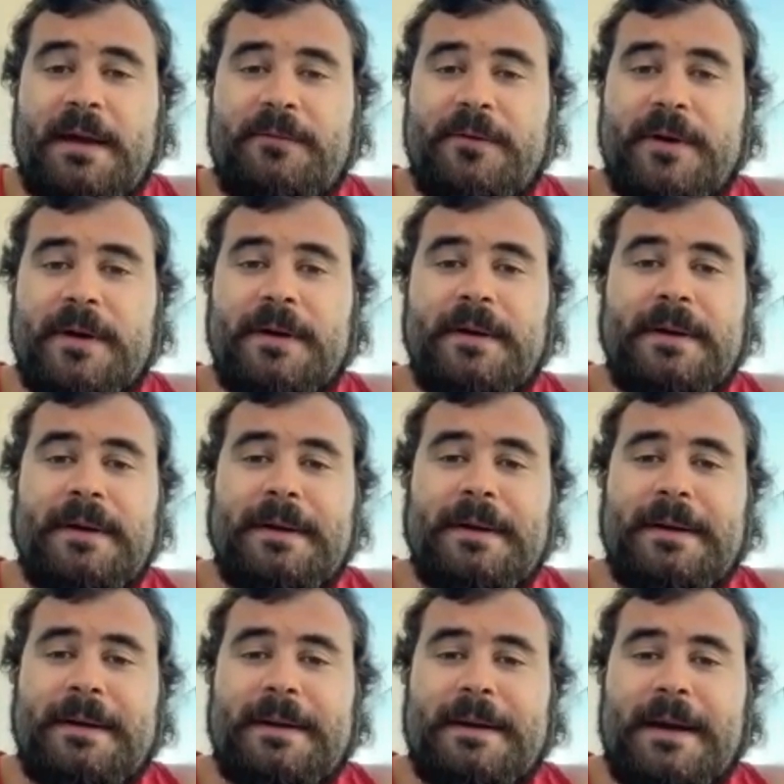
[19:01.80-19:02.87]
ever
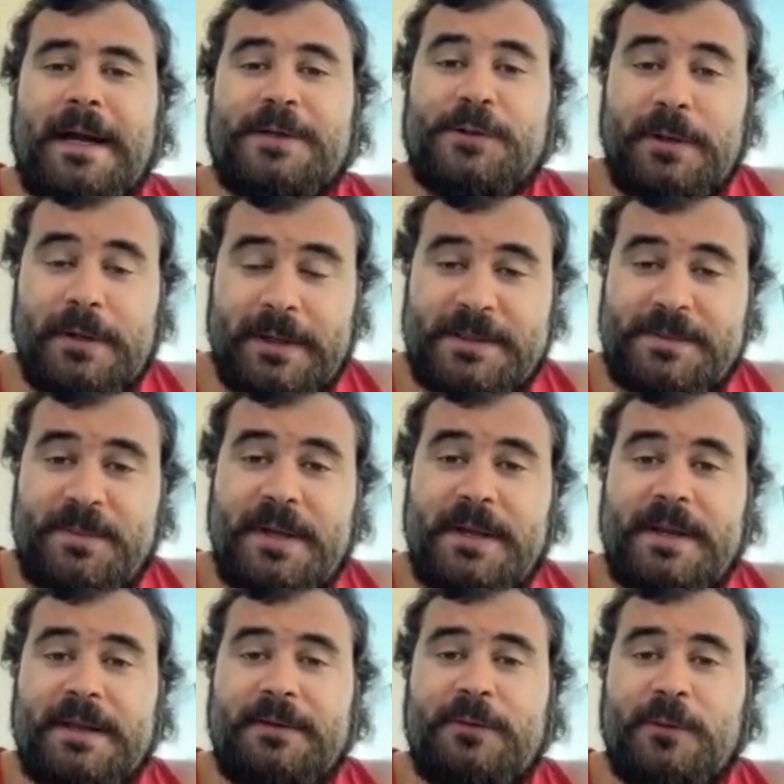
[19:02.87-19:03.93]
actually
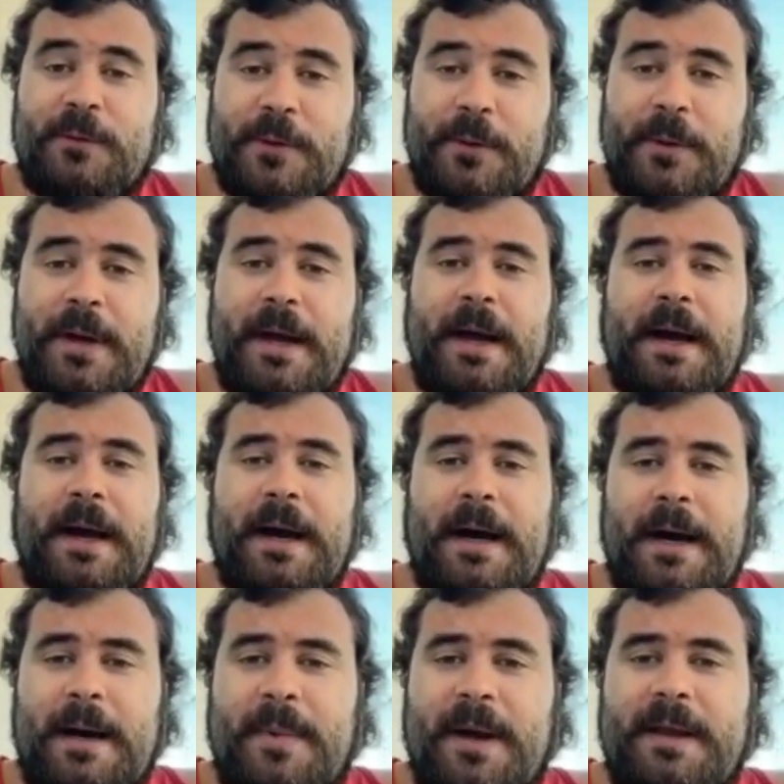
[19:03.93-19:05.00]
experience.
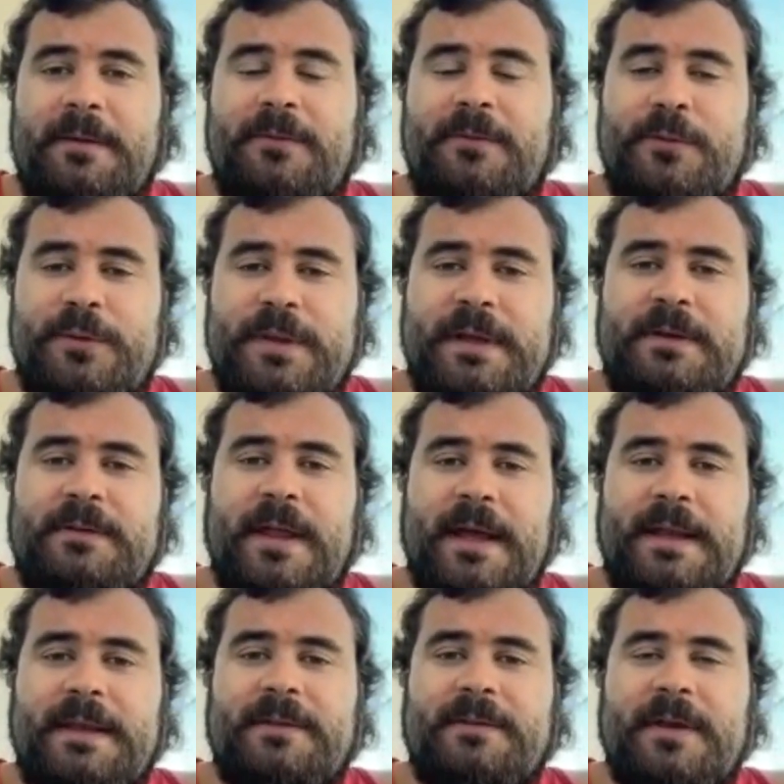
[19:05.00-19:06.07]
And a few things
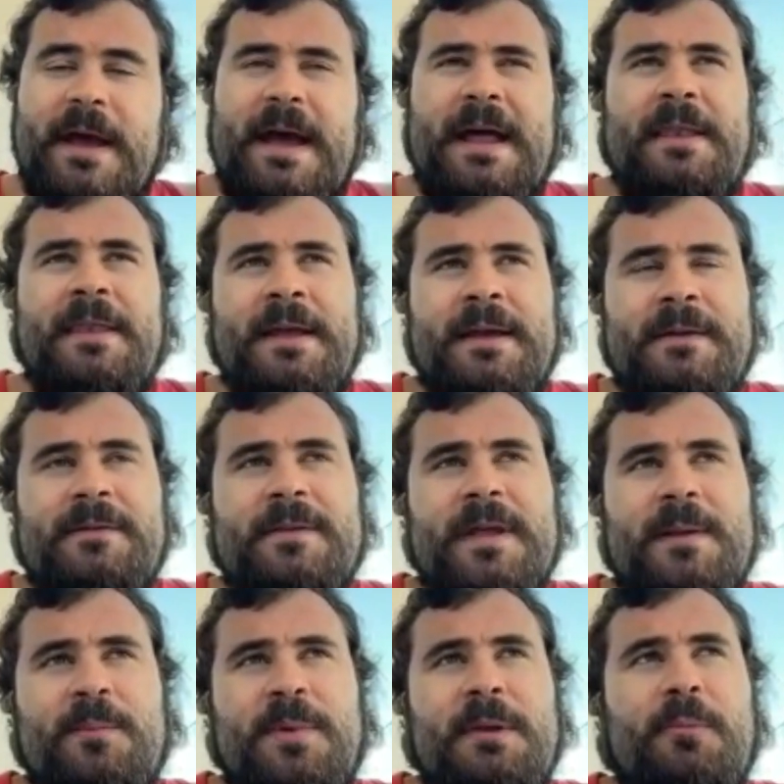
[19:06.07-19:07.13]
like this, things
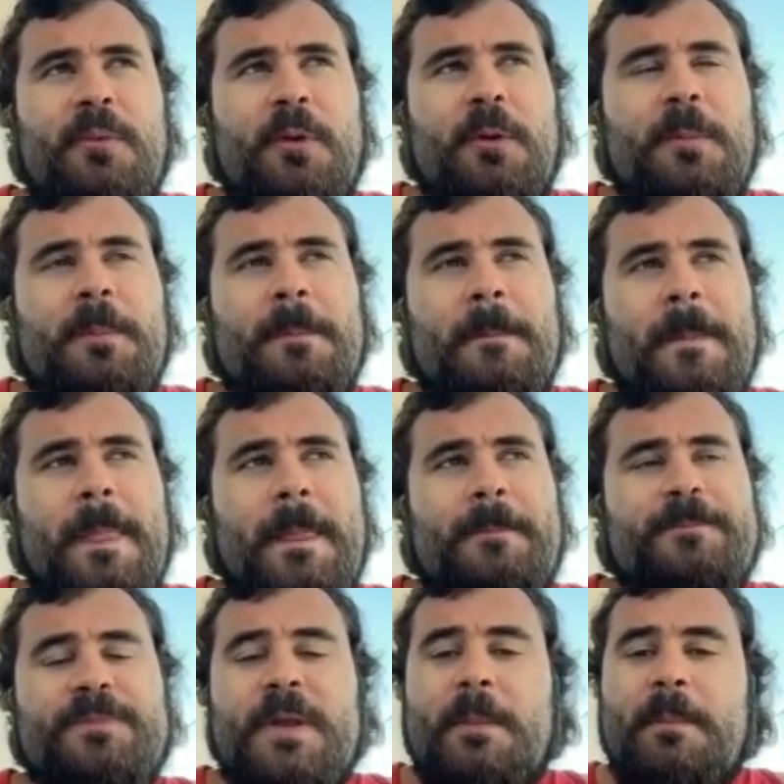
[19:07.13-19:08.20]
that people
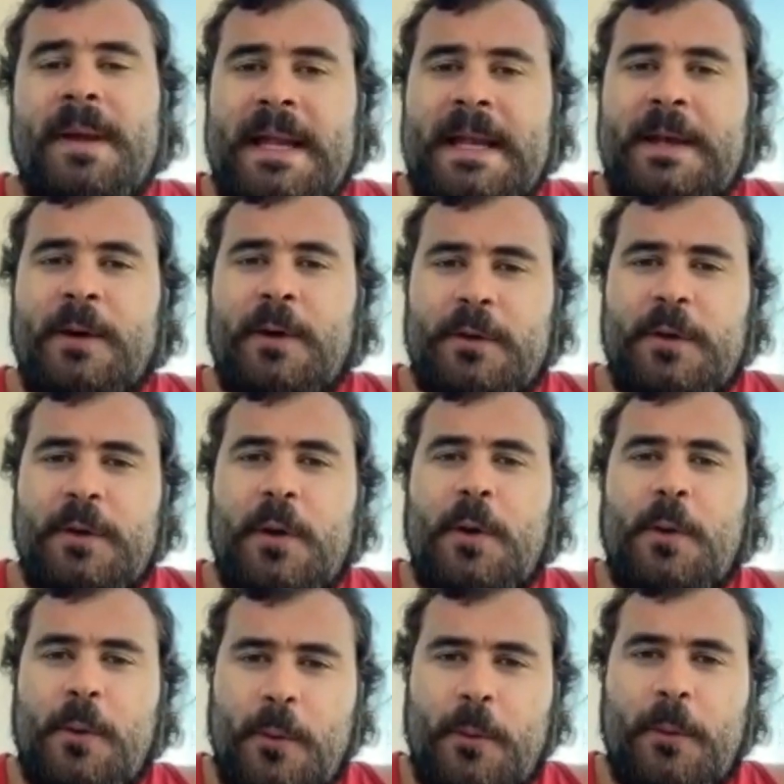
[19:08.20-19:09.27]
may not
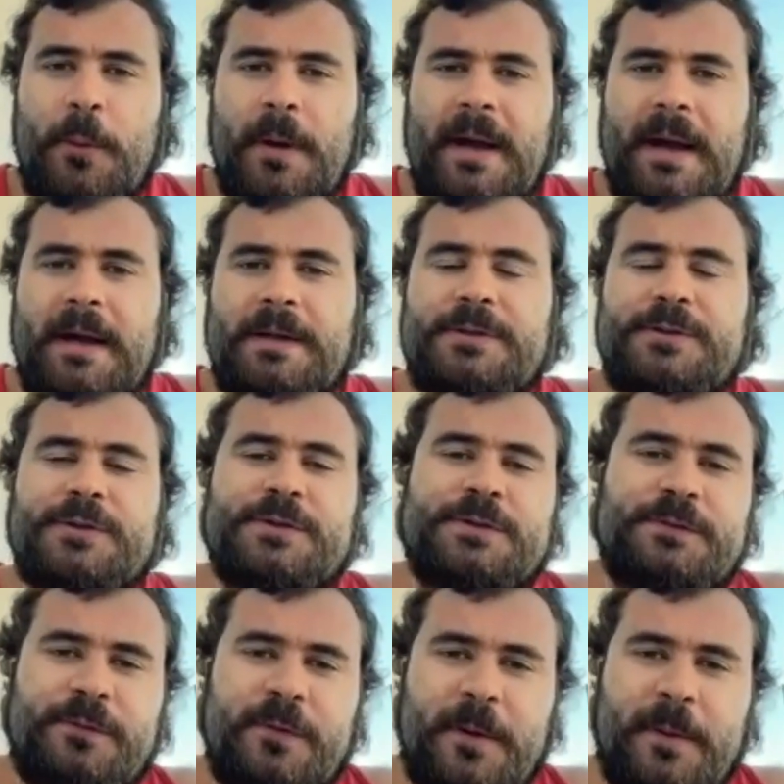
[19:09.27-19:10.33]
know
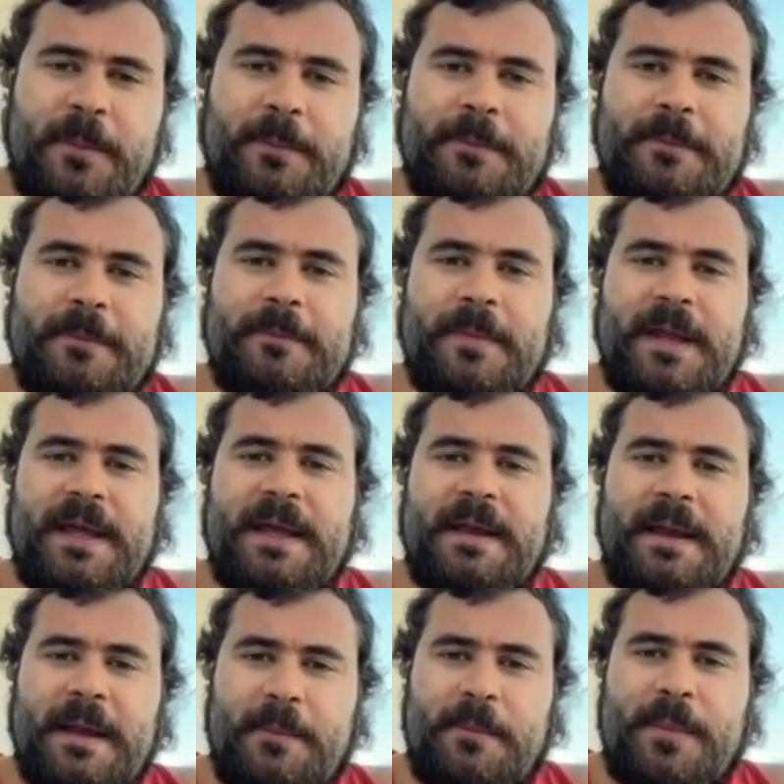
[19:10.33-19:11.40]
just from
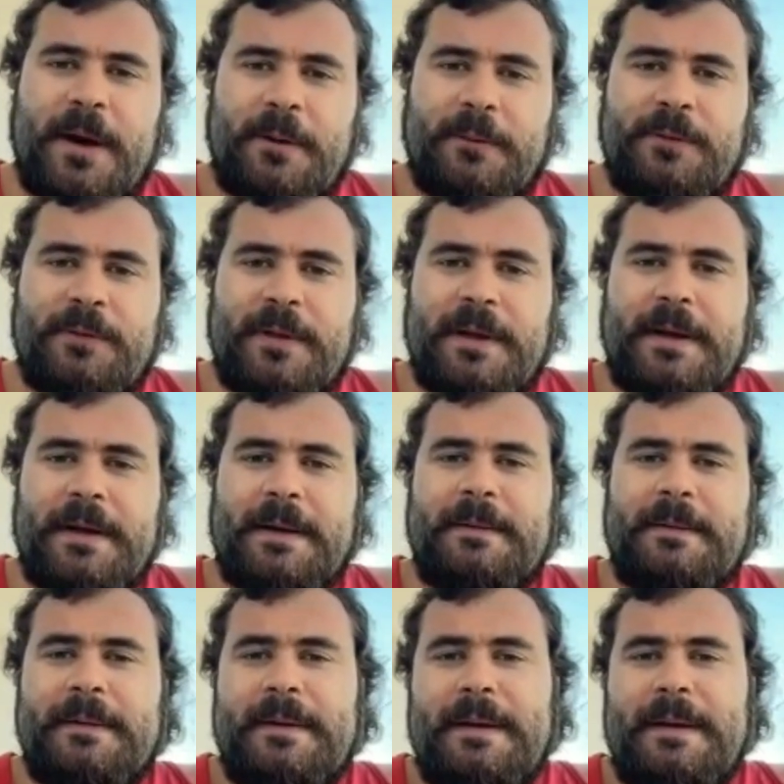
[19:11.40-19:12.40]
hearing about the